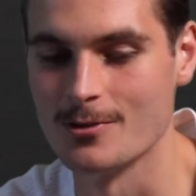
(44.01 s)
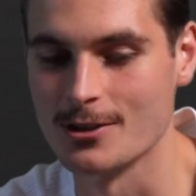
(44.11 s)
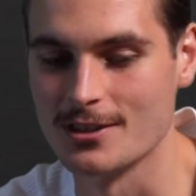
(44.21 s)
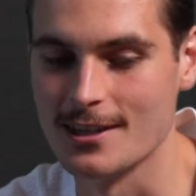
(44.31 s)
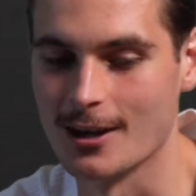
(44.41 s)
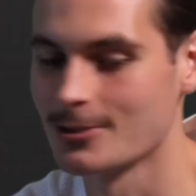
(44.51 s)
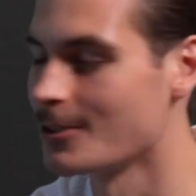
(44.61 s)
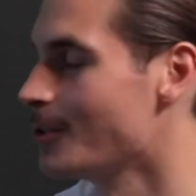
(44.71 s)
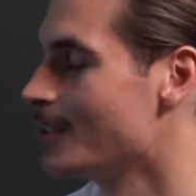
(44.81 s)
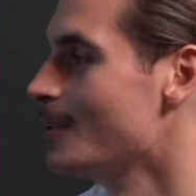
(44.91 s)
You could see how
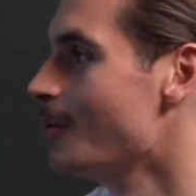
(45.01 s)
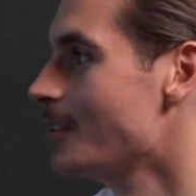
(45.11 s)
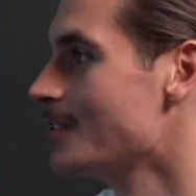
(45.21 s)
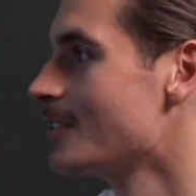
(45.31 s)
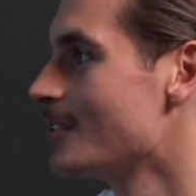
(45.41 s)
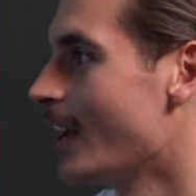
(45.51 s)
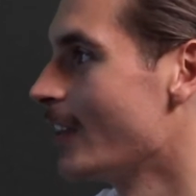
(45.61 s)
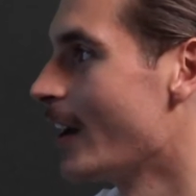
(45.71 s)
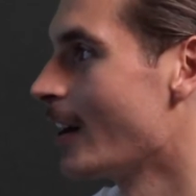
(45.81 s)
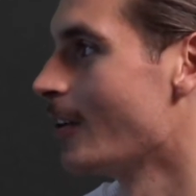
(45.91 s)
stoked he was to
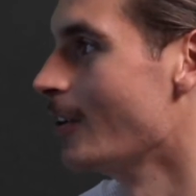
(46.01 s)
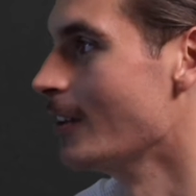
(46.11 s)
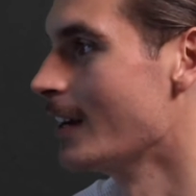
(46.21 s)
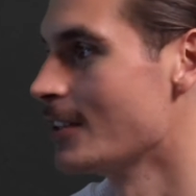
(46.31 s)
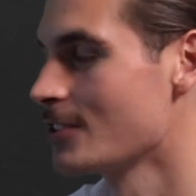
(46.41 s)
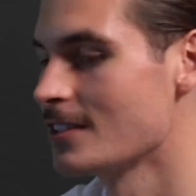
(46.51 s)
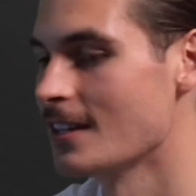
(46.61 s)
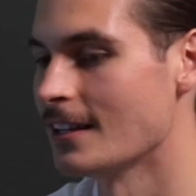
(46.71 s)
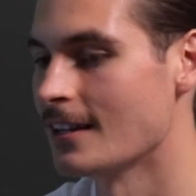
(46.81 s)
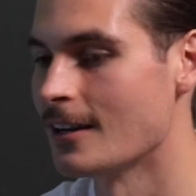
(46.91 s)
get that goal, and I just
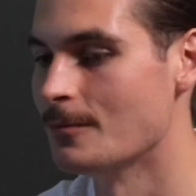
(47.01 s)
think